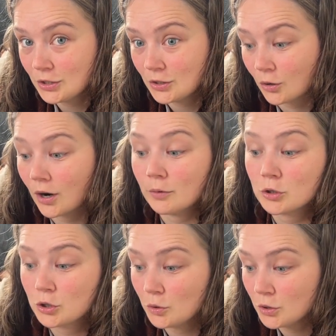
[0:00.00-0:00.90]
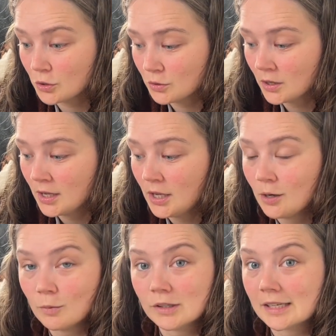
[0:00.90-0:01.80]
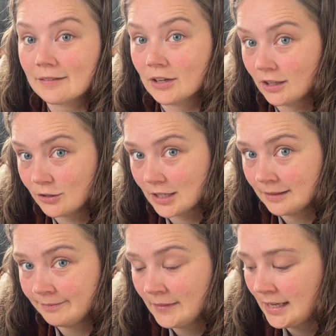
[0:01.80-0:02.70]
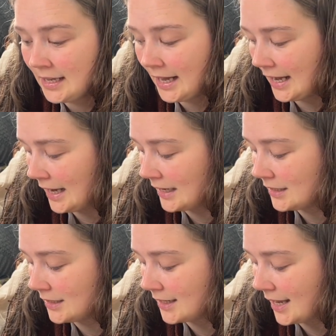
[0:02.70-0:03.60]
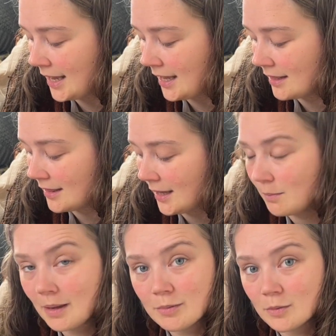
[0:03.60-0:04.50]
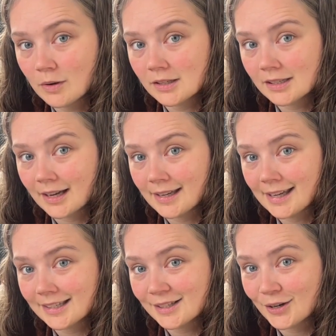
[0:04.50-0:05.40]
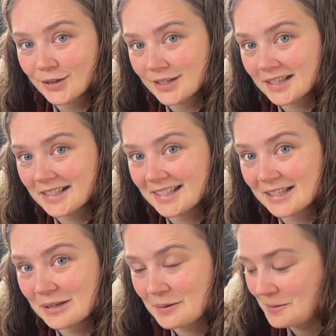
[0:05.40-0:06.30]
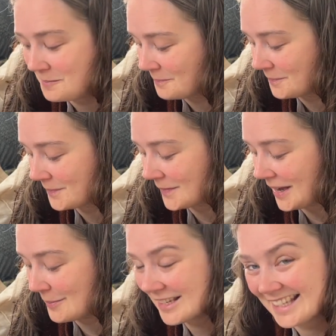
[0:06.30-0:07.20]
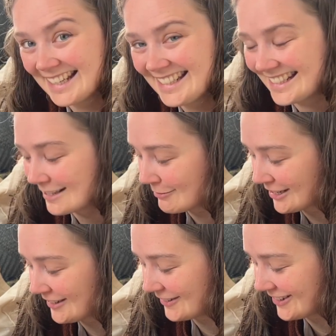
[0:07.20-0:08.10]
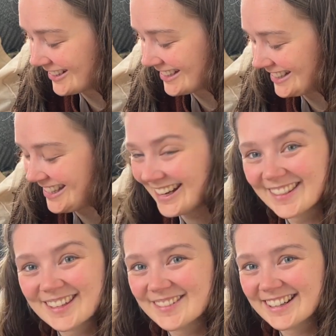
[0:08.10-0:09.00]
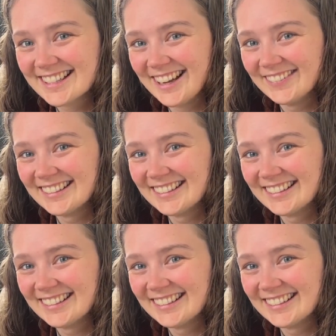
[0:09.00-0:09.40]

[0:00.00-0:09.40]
I will show you once I've coloured in, and then maybe once I get started. So I'm excited, I'm looking forward to seeing how this works up.